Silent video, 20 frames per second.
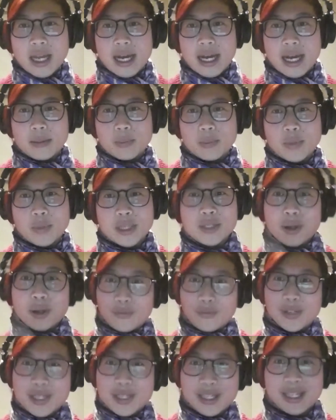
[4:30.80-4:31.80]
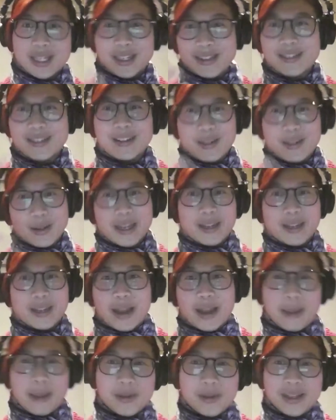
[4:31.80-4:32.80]
which obviously cannot
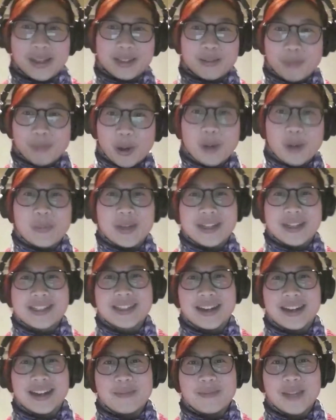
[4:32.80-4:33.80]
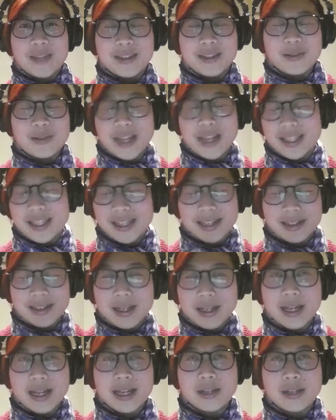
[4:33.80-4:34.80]
happen at the moment in the way that it
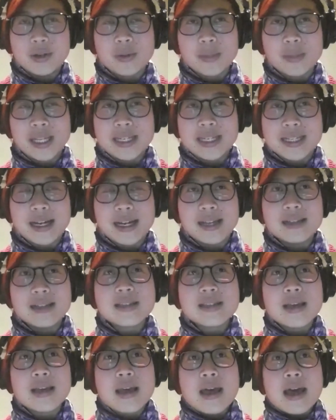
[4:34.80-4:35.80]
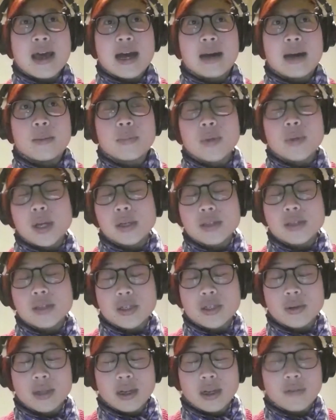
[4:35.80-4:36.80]
normally does. We also do
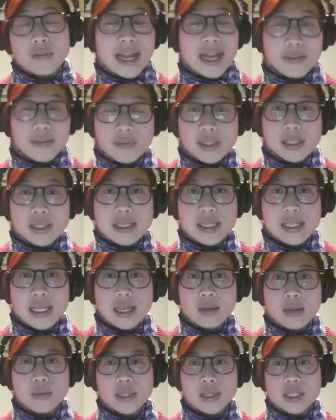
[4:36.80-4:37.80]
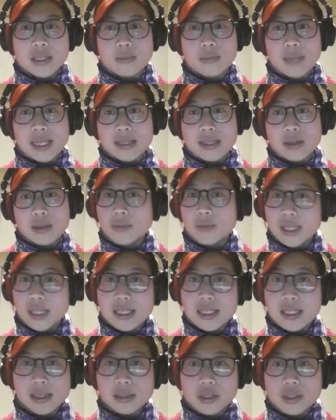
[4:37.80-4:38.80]
a lot of advocacy, which is based on
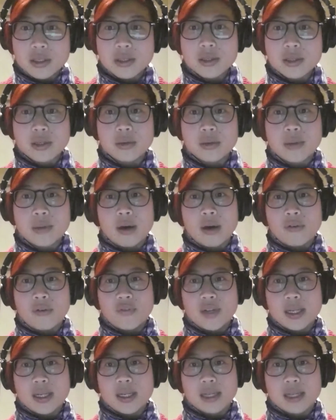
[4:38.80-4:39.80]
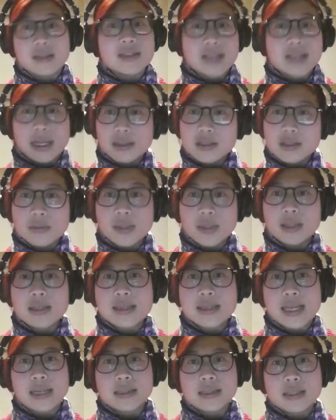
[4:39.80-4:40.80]
research. So we often consult with the
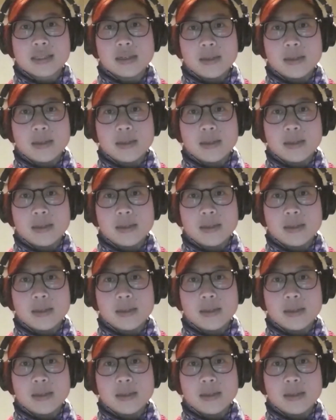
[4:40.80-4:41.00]
sector